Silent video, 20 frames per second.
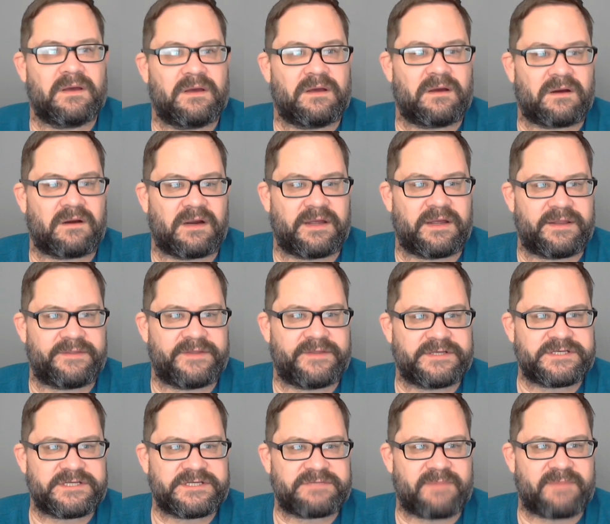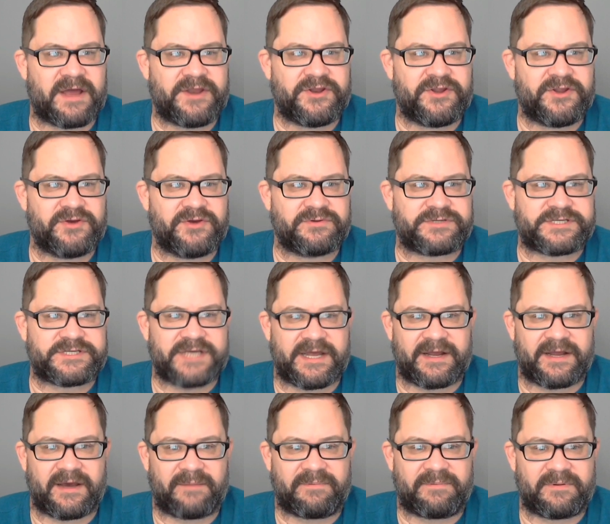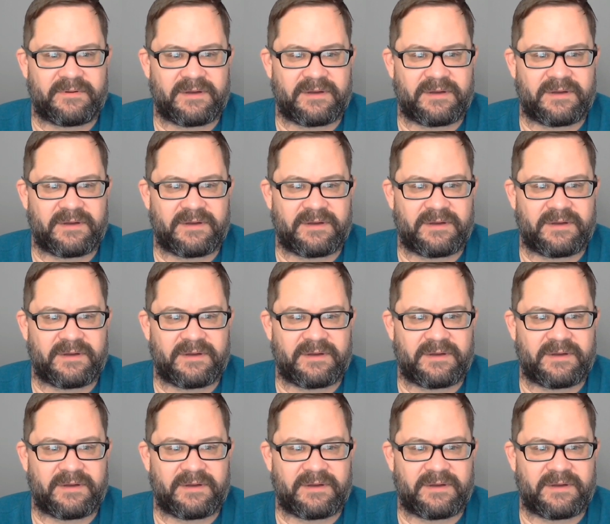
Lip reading: All right, this is my new setup.